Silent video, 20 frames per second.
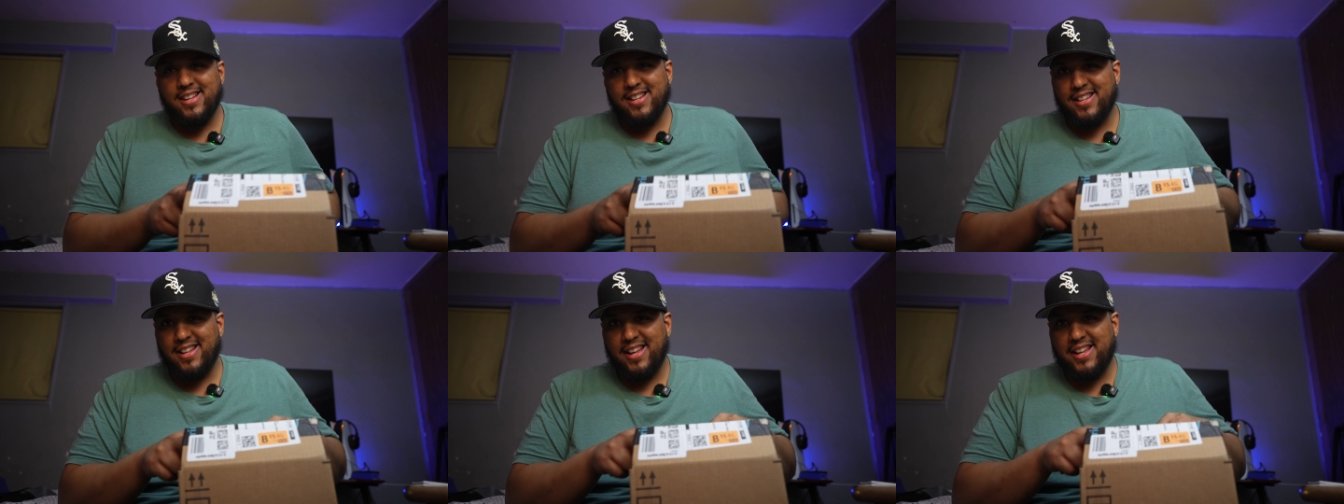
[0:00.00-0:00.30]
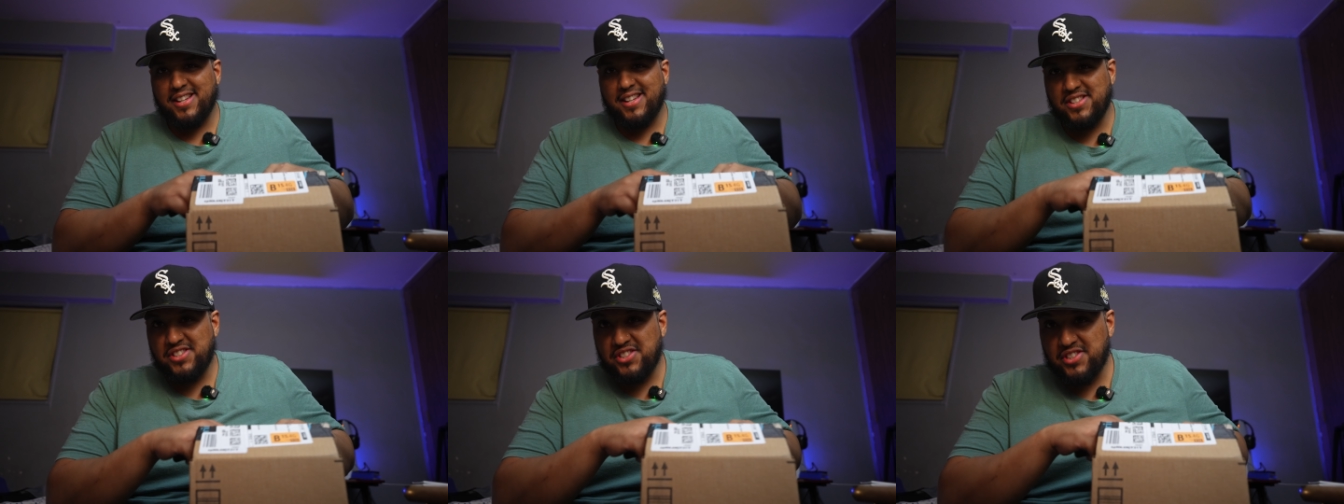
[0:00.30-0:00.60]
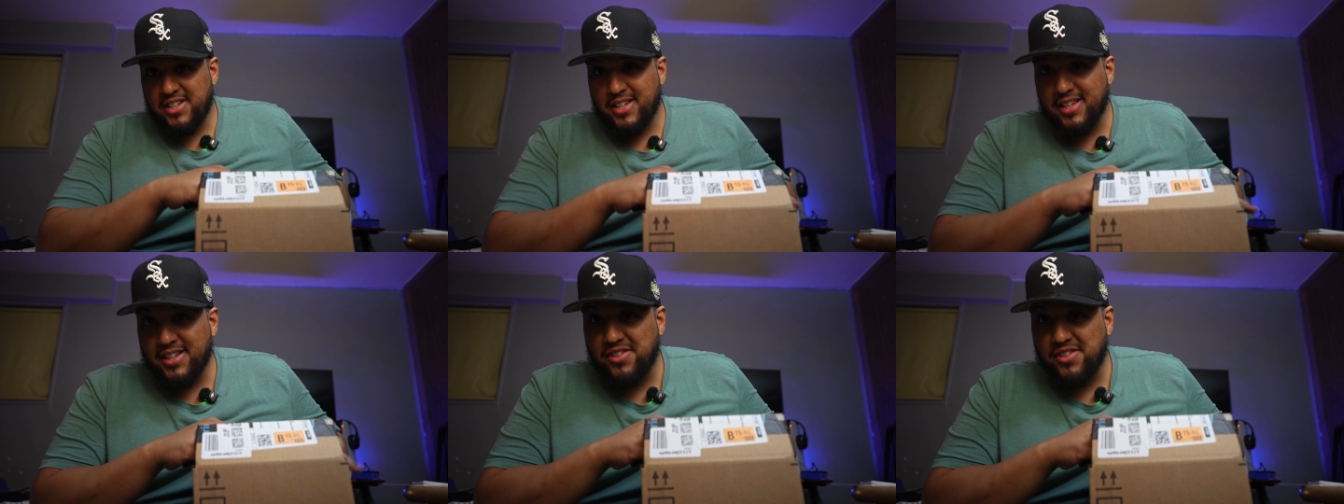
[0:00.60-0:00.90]
Like
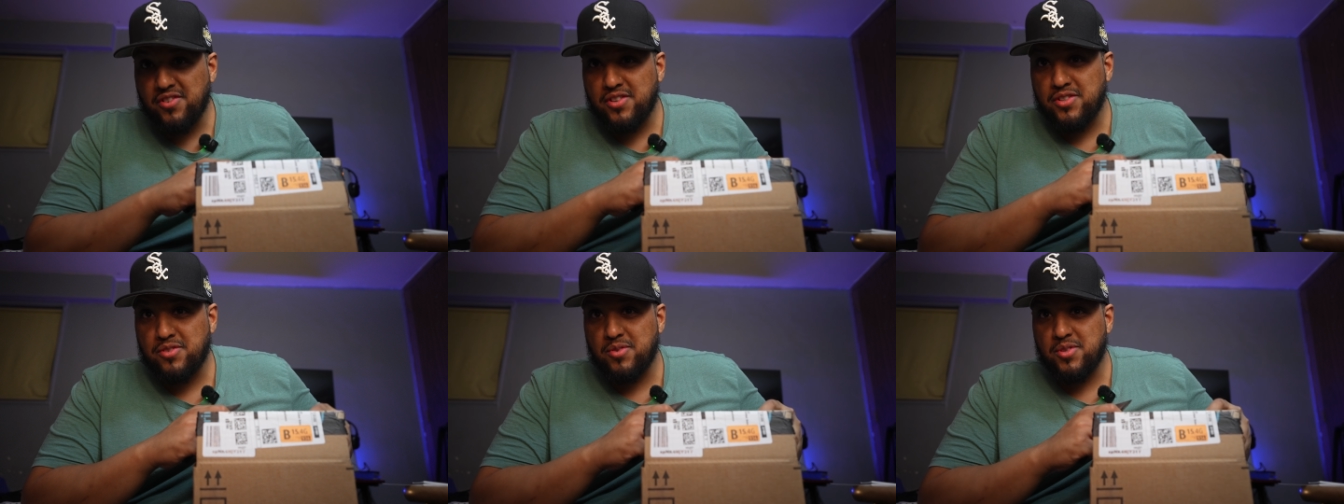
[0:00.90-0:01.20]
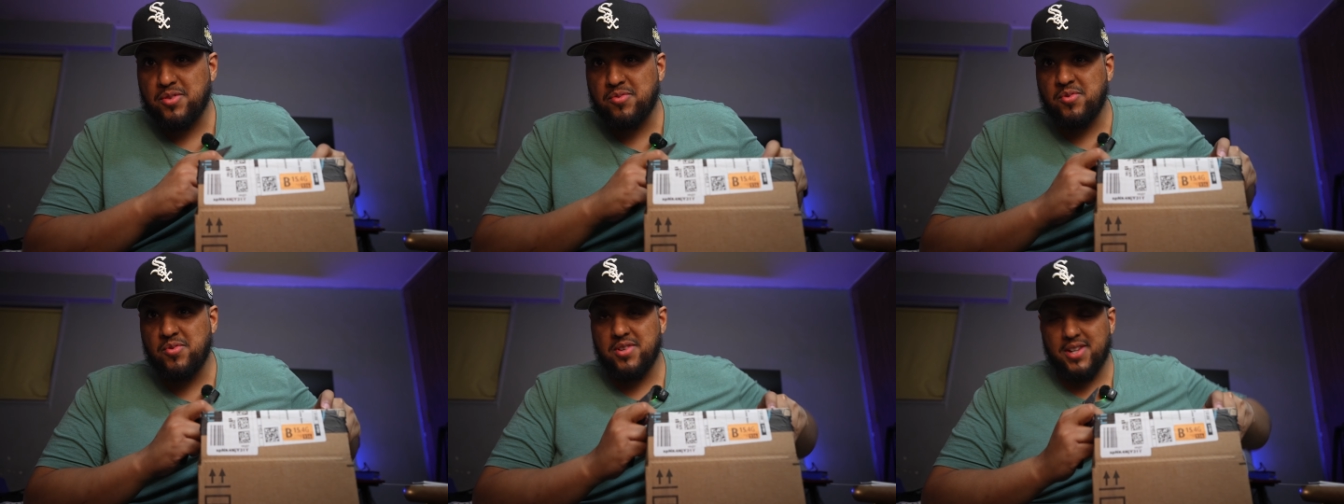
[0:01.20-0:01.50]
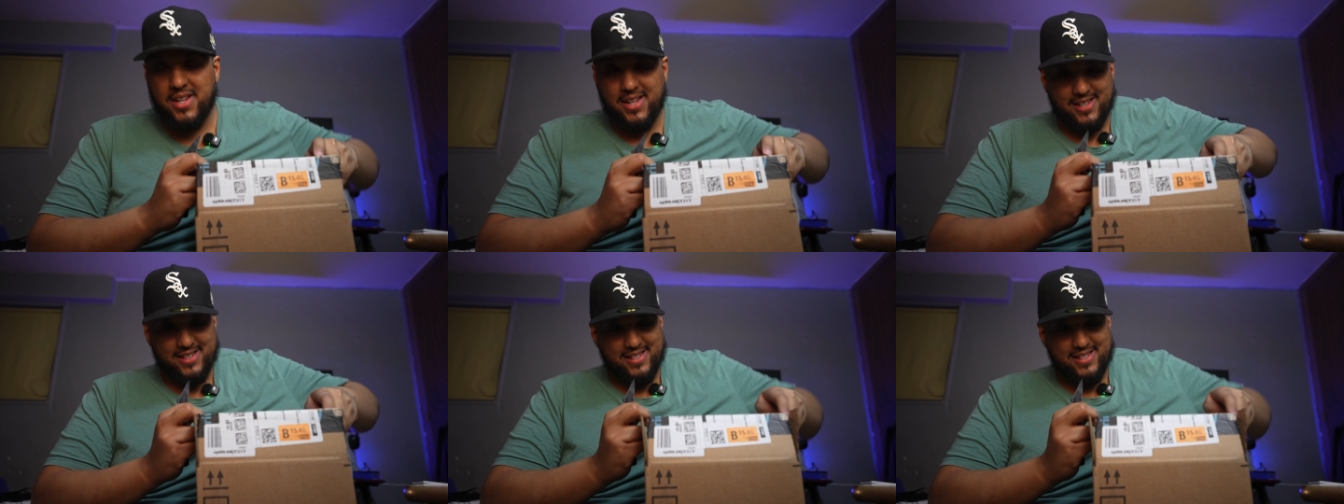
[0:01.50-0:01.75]
legit, Christmas morning in